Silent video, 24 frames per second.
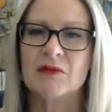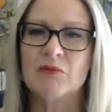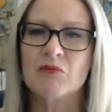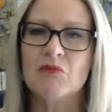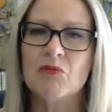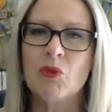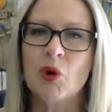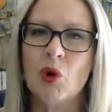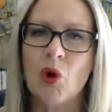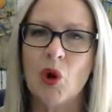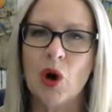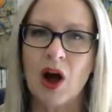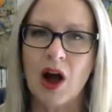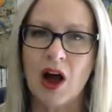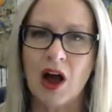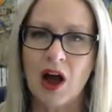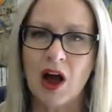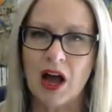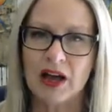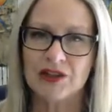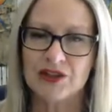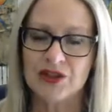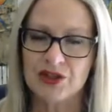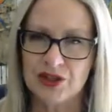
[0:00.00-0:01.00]
more
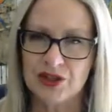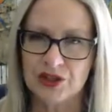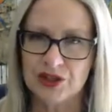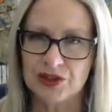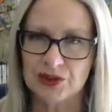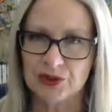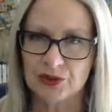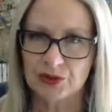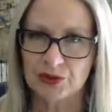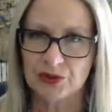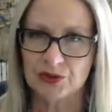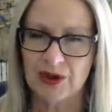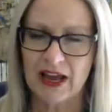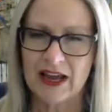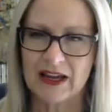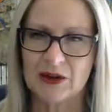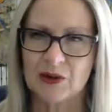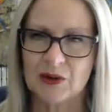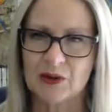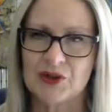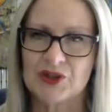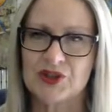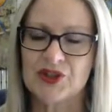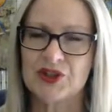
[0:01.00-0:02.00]
unusual, and
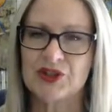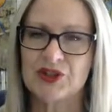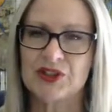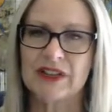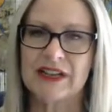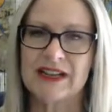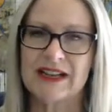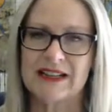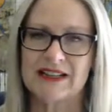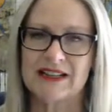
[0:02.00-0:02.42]
it was certainly